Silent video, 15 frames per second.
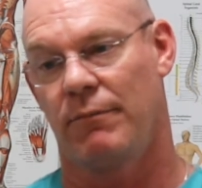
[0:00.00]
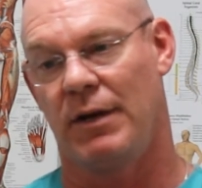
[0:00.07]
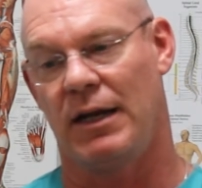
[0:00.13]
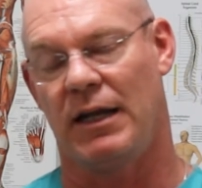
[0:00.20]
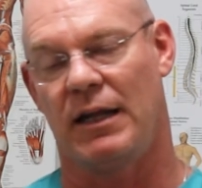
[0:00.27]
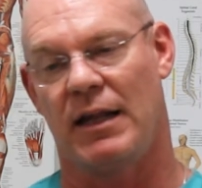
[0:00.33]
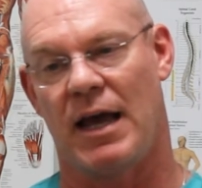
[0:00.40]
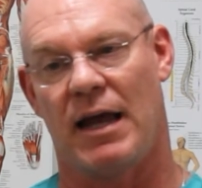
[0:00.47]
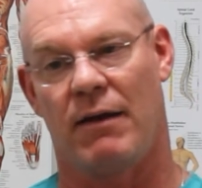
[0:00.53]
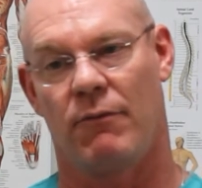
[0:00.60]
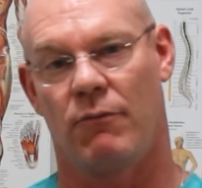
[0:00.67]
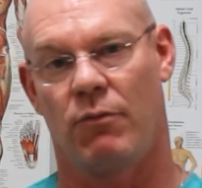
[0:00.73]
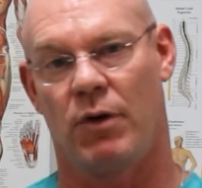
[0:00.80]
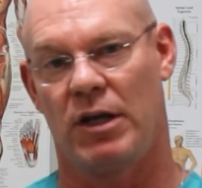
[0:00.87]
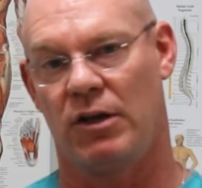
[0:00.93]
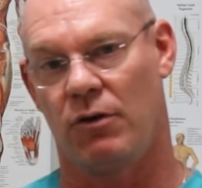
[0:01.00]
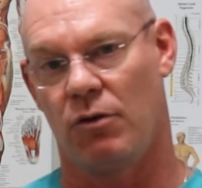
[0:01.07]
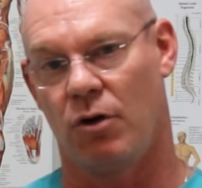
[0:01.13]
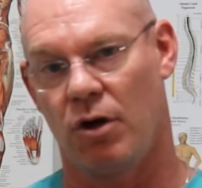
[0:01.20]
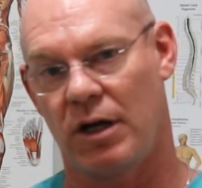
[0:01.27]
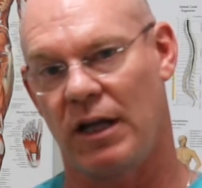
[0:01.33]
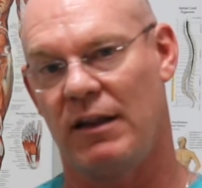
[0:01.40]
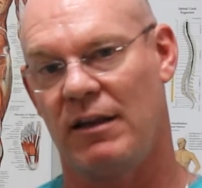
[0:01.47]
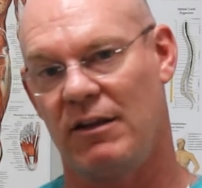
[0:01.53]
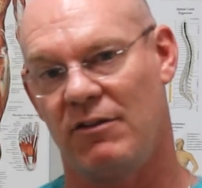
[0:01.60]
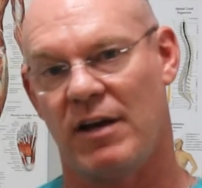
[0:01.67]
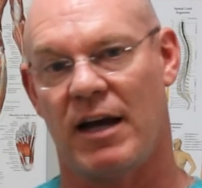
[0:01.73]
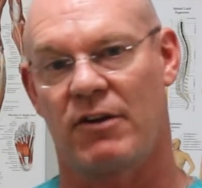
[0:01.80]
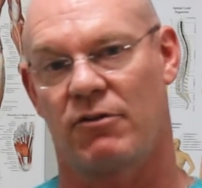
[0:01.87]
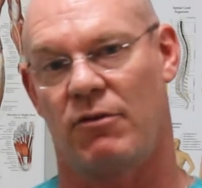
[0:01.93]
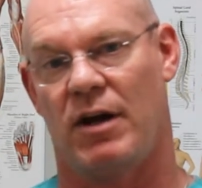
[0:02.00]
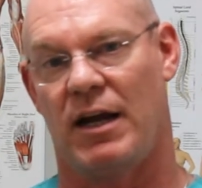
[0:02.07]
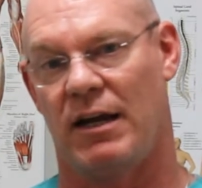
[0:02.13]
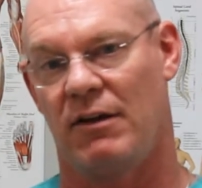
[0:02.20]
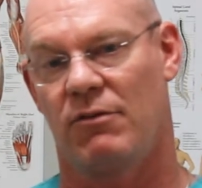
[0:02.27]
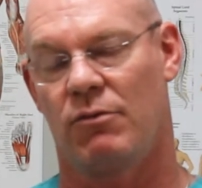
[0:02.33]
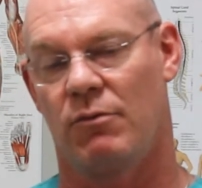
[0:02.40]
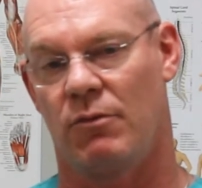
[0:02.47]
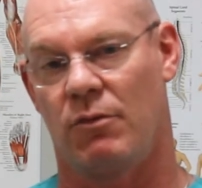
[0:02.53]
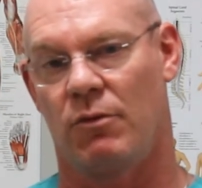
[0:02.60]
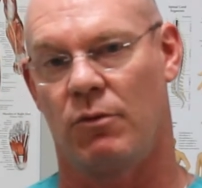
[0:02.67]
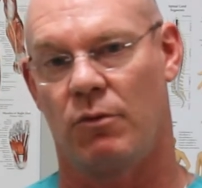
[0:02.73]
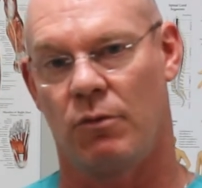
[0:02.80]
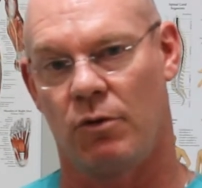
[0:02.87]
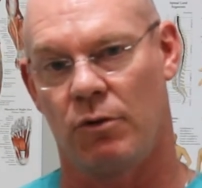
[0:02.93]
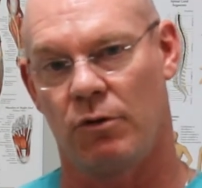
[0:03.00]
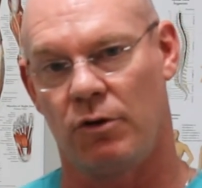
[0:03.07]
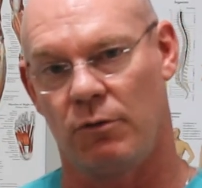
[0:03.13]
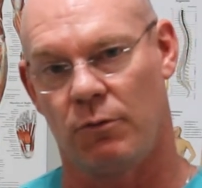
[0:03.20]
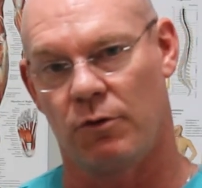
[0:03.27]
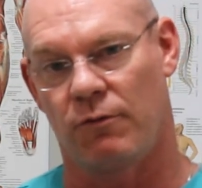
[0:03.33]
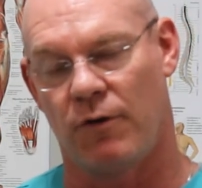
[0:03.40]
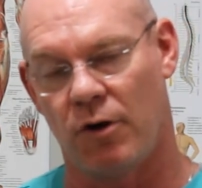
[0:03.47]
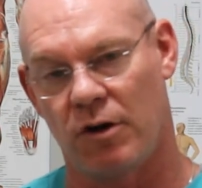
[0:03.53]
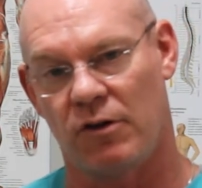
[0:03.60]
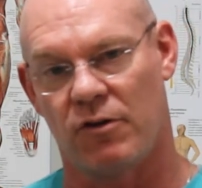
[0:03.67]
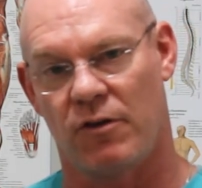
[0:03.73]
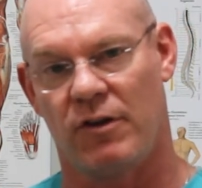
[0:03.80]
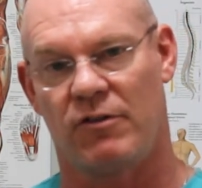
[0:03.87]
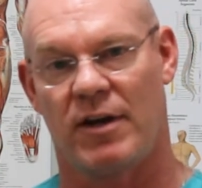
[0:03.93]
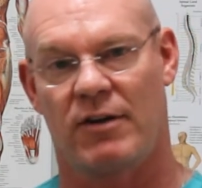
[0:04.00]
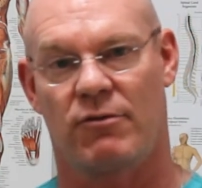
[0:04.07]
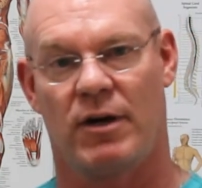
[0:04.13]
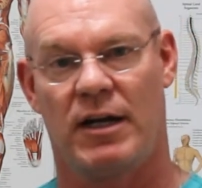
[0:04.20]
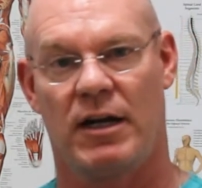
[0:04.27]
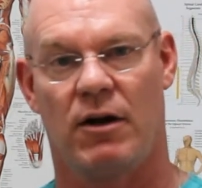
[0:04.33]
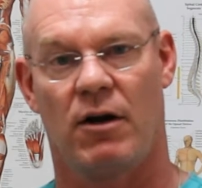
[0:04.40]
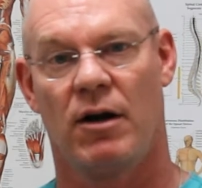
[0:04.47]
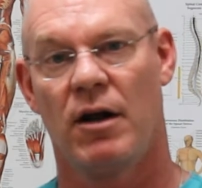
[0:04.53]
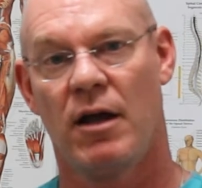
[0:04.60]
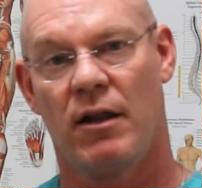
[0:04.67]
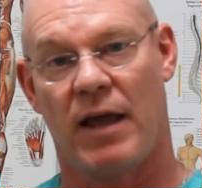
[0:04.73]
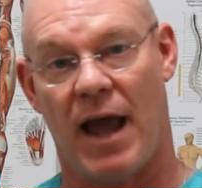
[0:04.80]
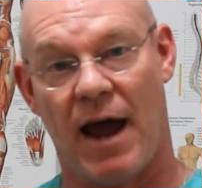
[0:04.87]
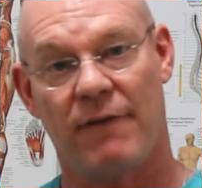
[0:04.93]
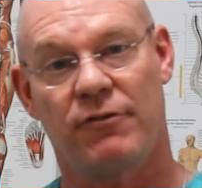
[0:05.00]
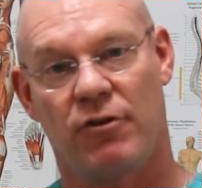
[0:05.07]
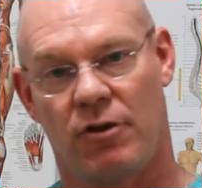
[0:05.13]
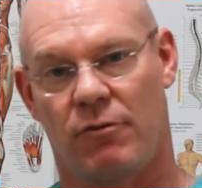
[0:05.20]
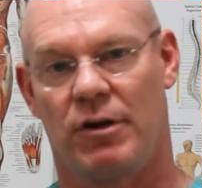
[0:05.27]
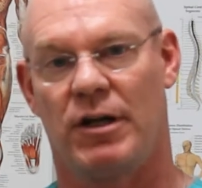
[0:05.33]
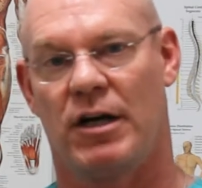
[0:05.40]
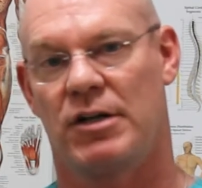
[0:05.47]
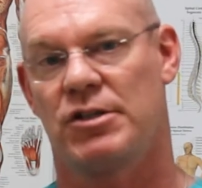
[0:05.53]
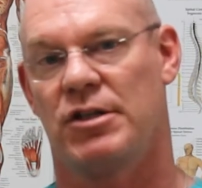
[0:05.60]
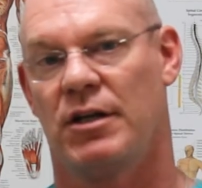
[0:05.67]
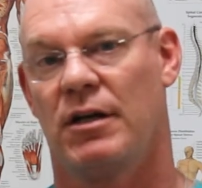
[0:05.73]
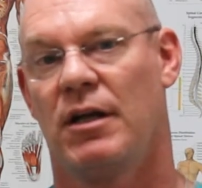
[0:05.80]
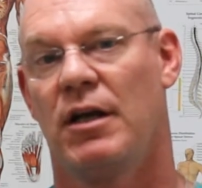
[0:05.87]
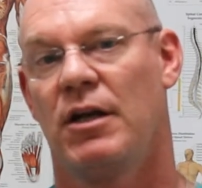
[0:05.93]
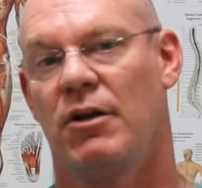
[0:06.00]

meaning that when you look at these x-rays, we'll focus on this x-ray here after the reduction.